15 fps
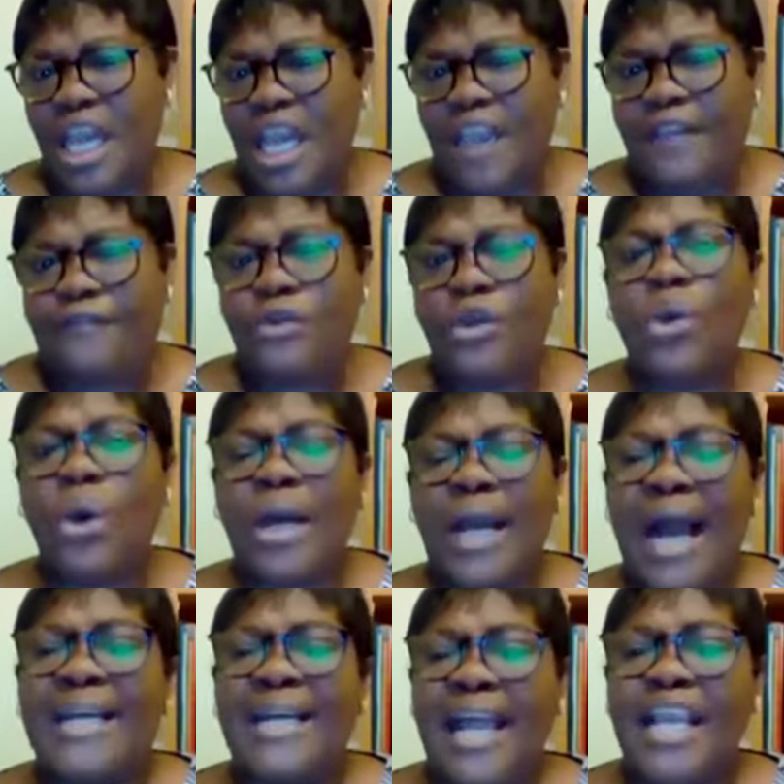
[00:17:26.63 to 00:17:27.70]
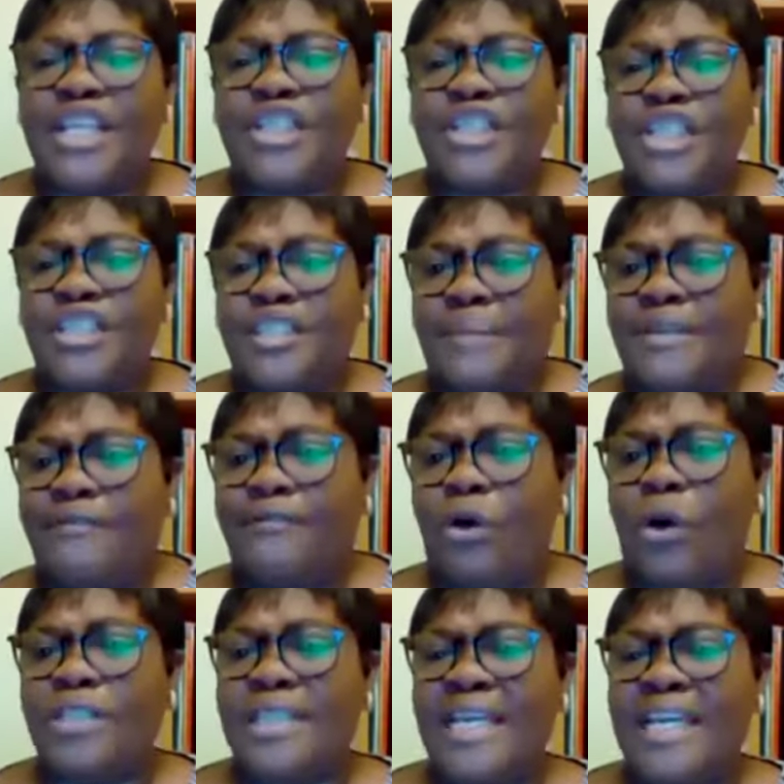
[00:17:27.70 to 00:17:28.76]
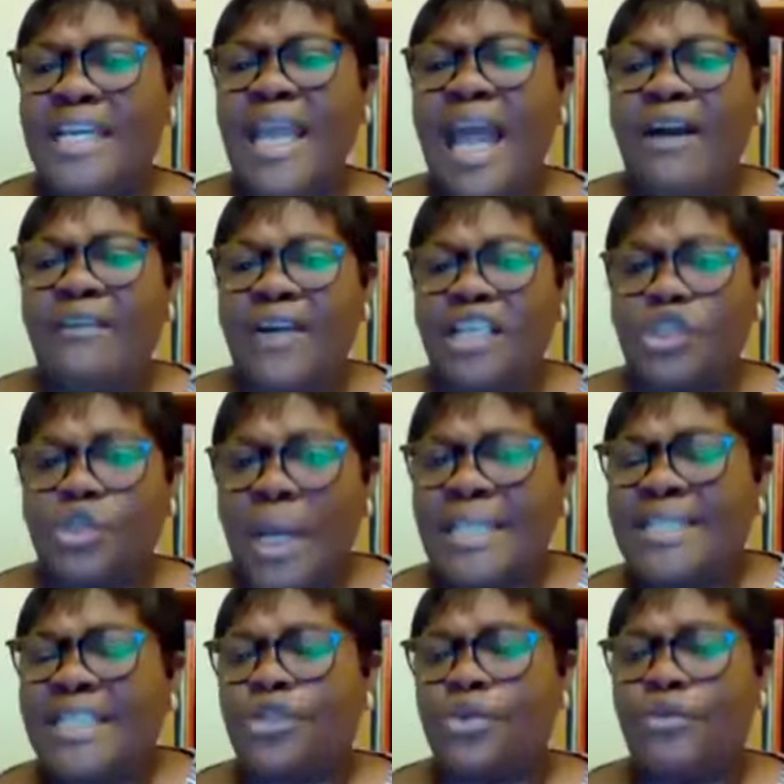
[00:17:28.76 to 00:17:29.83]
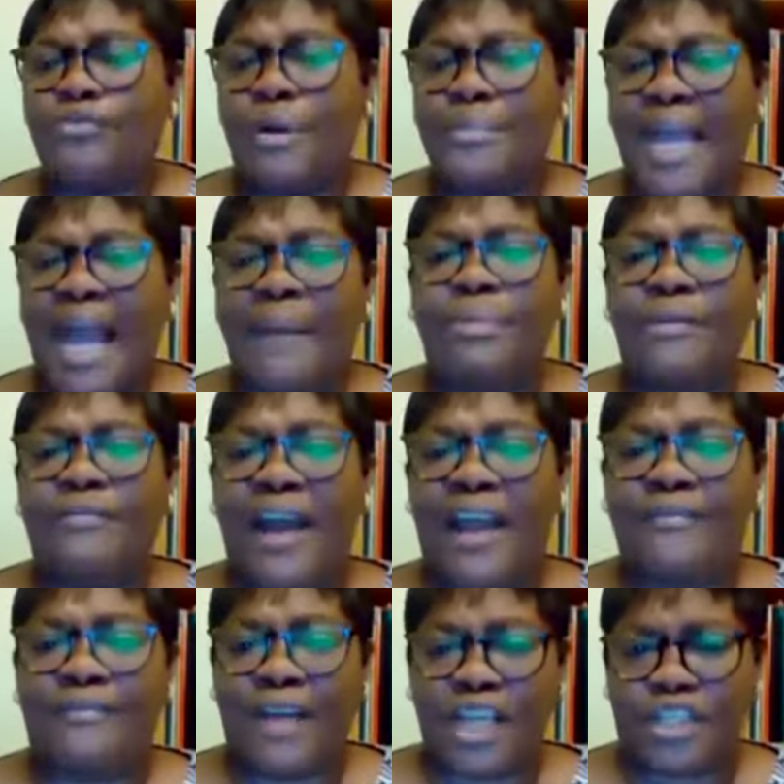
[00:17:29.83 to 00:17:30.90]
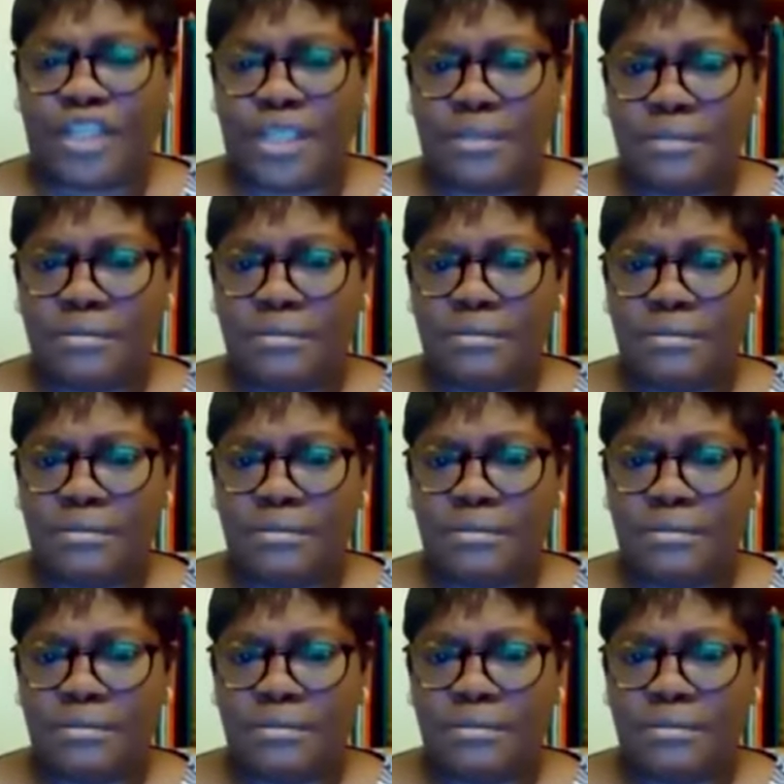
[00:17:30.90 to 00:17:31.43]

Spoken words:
If you look at Galatians chapter 14, verse 22 from the Amplified Version,